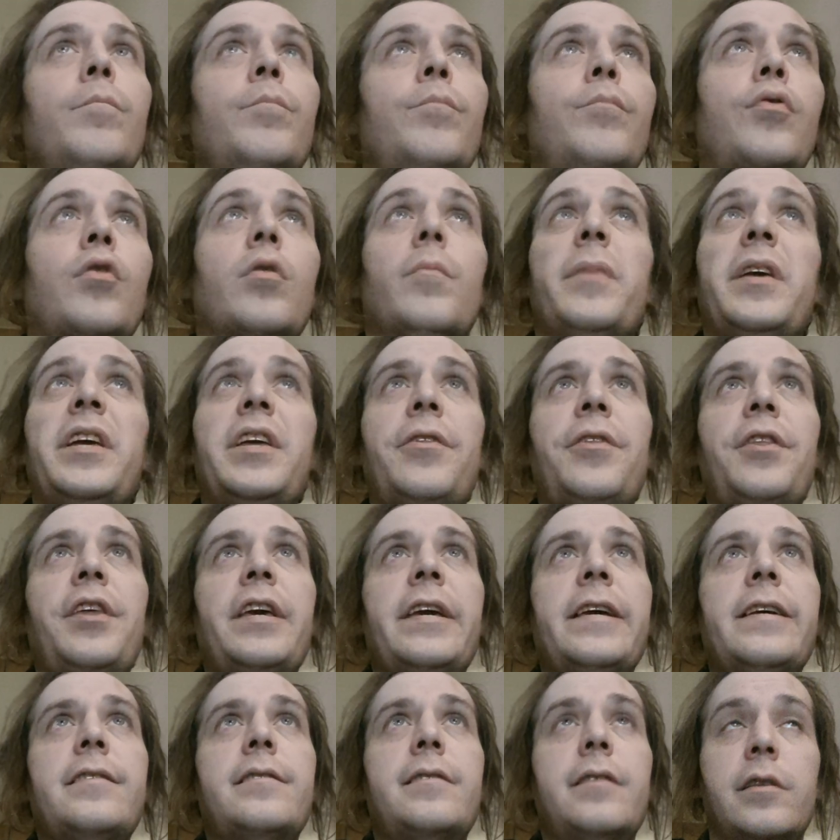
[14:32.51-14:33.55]

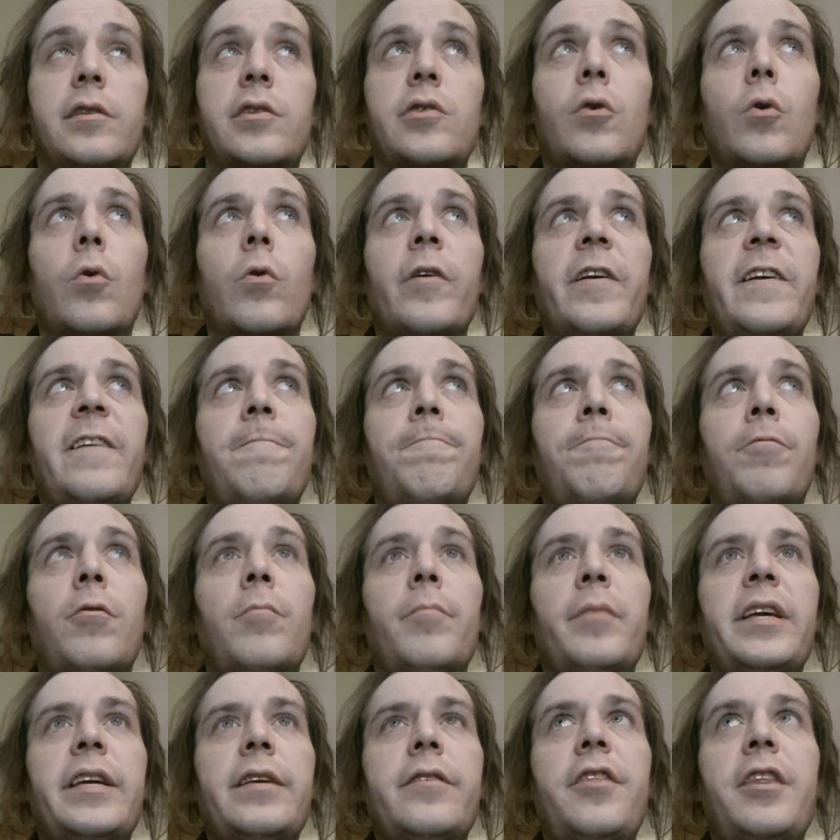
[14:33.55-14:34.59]
Prometheus, the story of
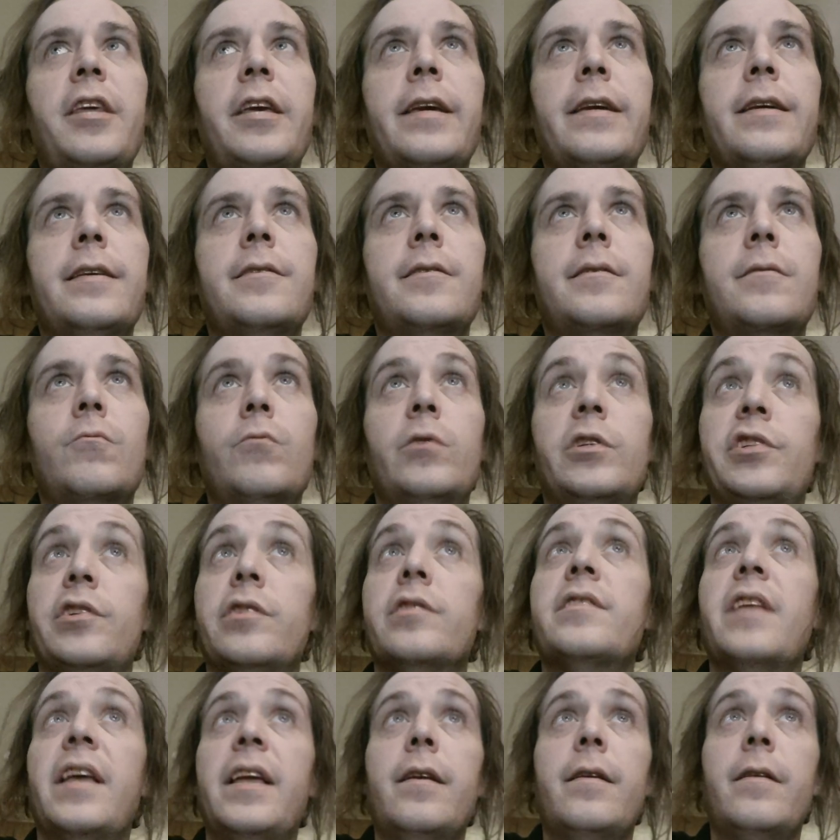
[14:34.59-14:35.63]
Prometheus, which
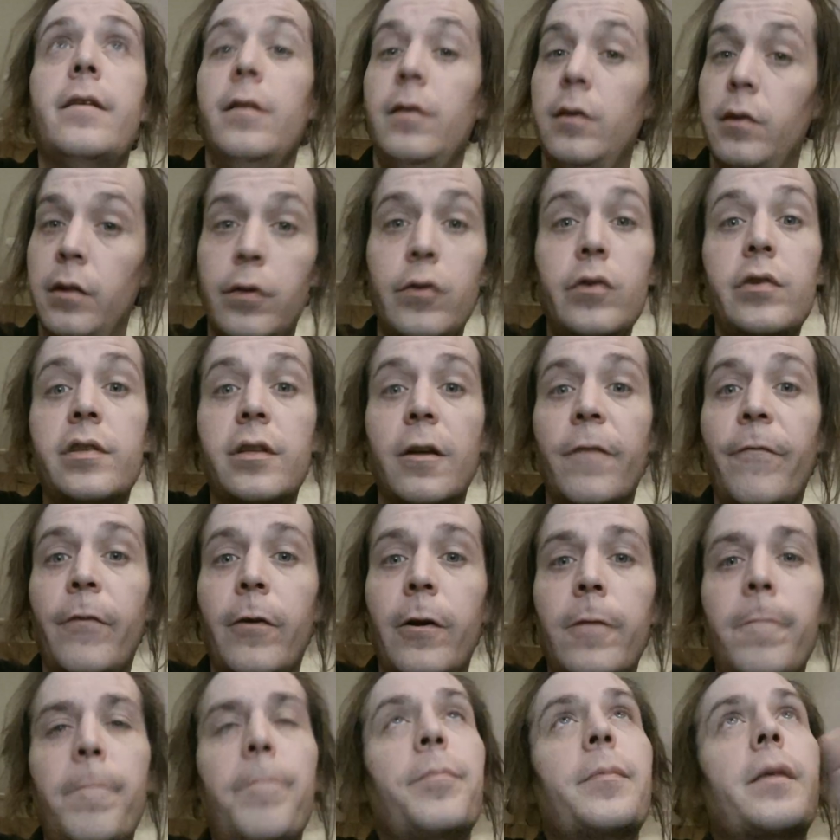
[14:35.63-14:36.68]
is
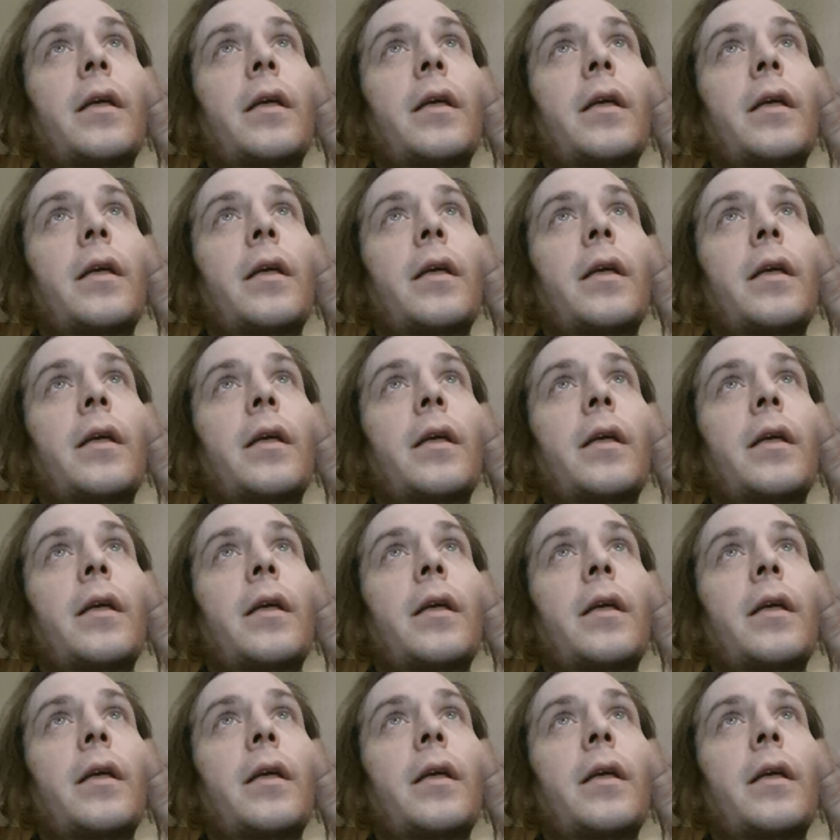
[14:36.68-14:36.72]
Lucifer.